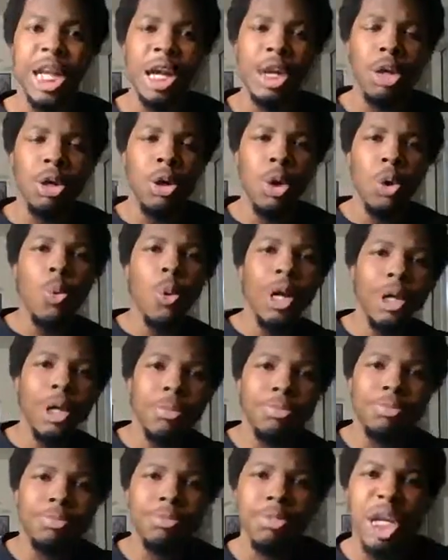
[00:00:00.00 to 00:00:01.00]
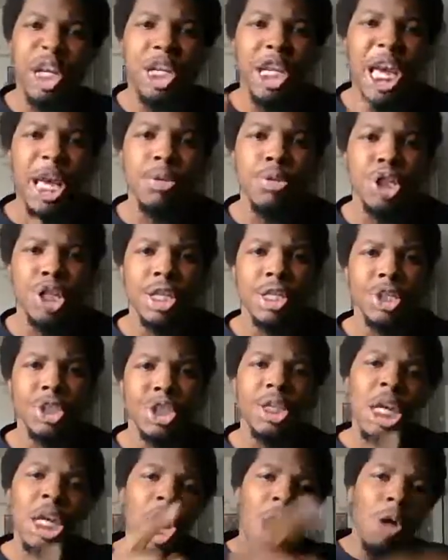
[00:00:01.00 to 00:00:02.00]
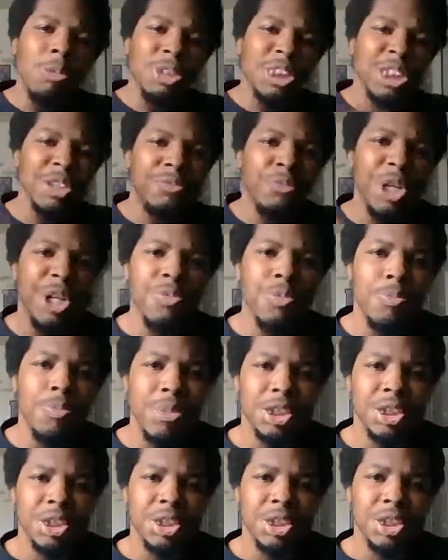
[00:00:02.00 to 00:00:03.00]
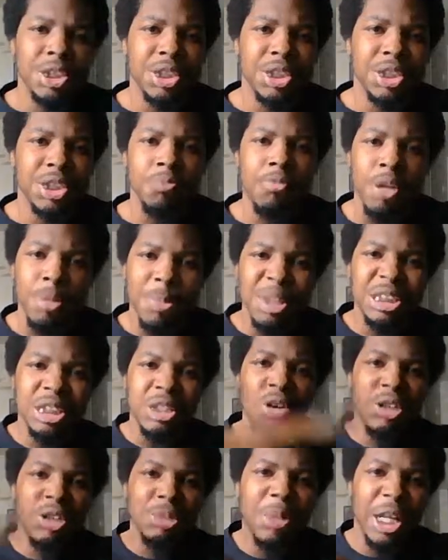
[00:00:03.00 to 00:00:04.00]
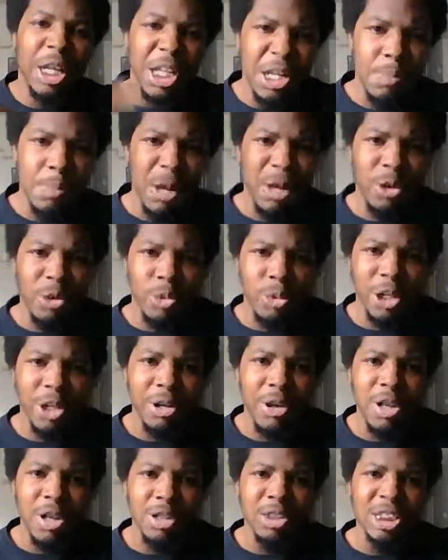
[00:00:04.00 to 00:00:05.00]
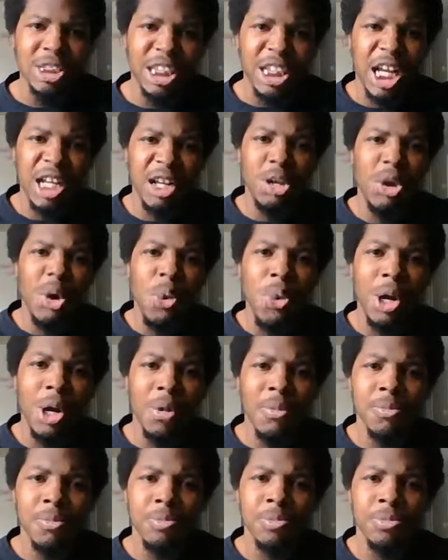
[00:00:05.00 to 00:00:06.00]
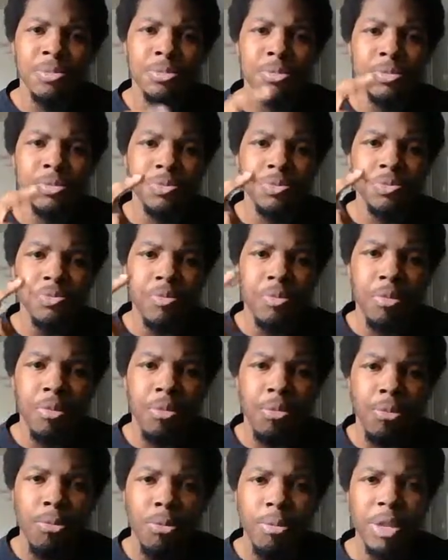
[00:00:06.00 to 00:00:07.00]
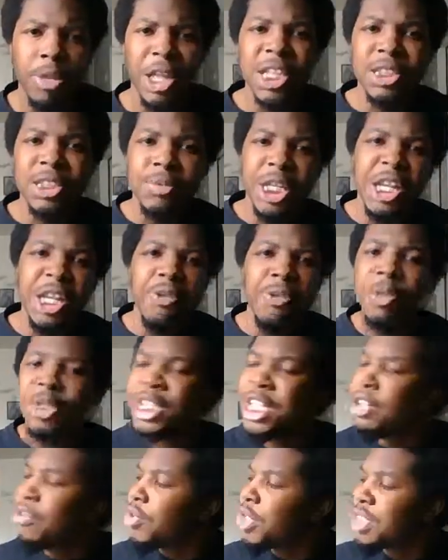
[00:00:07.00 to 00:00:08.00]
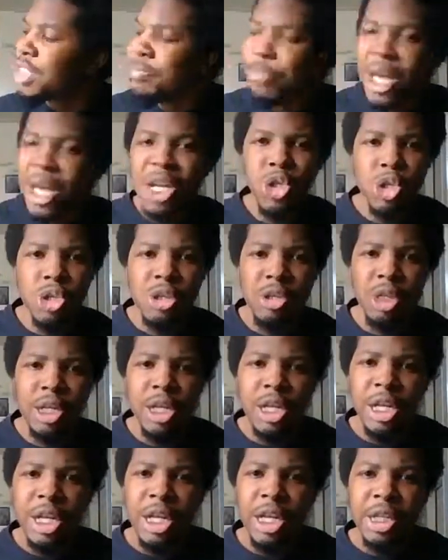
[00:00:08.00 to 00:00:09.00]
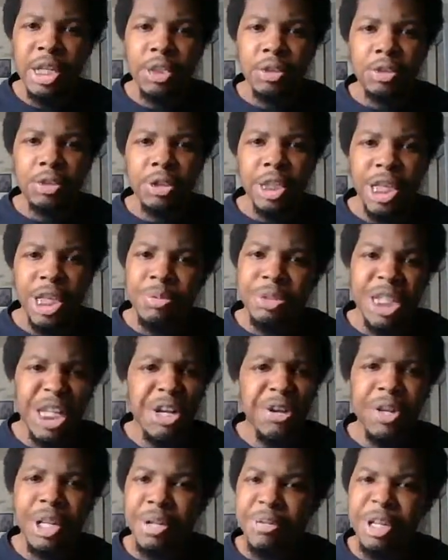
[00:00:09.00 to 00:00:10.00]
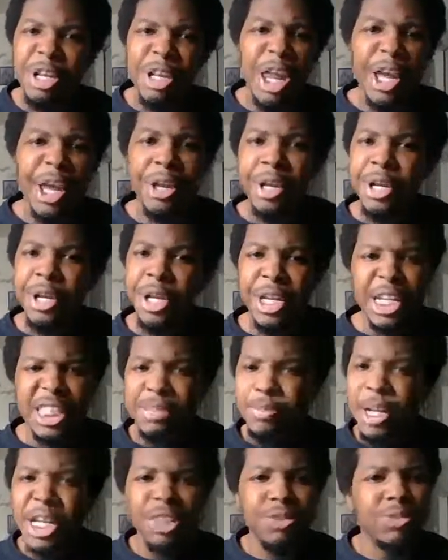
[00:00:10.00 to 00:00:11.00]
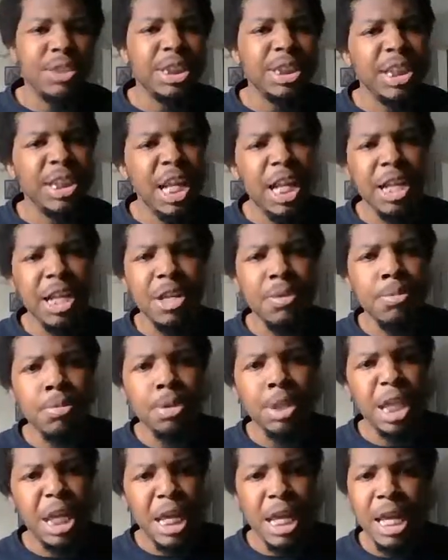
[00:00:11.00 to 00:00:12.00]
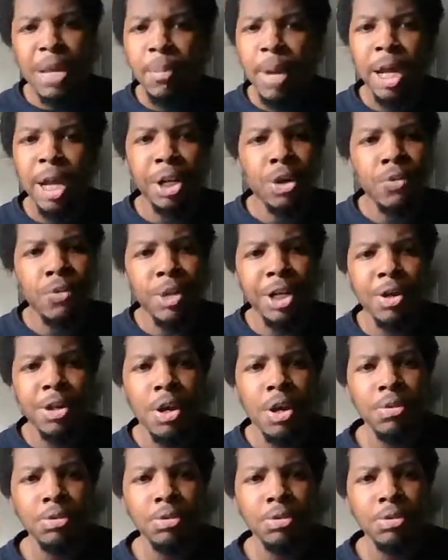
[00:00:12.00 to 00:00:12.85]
out of nowhere, a game changer. I was in a ring with Mystico. Mystico was about to end my career. Then out of nowhere, he was hearing his manager. He was hearing him. His manager was telling him to end my career.